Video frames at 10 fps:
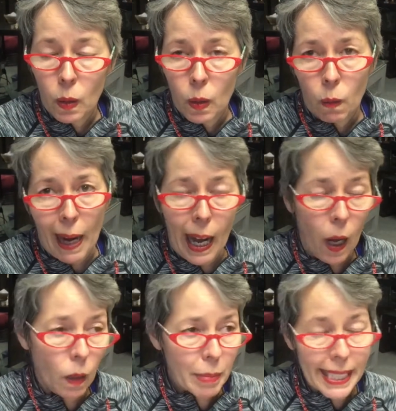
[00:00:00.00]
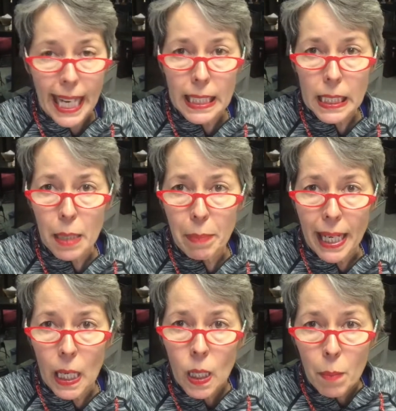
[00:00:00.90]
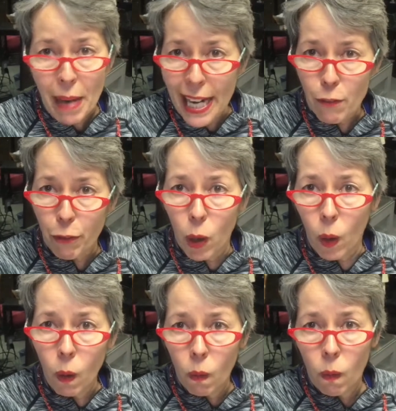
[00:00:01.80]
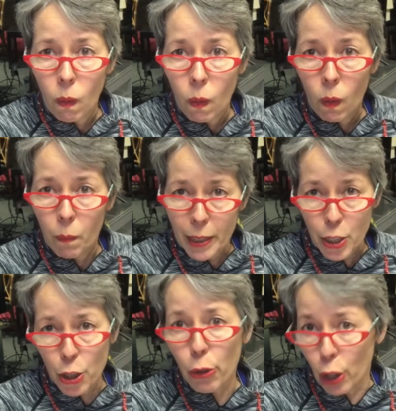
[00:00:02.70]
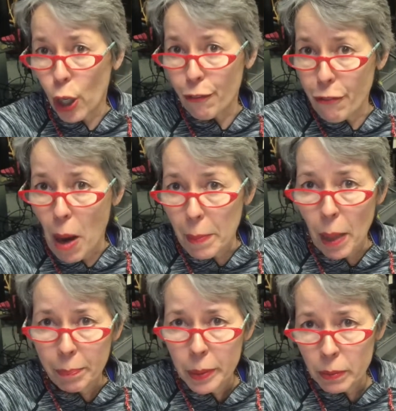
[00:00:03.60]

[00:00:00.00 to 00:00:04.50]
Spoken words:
Well, mistakes can be painful, but you do learn from them.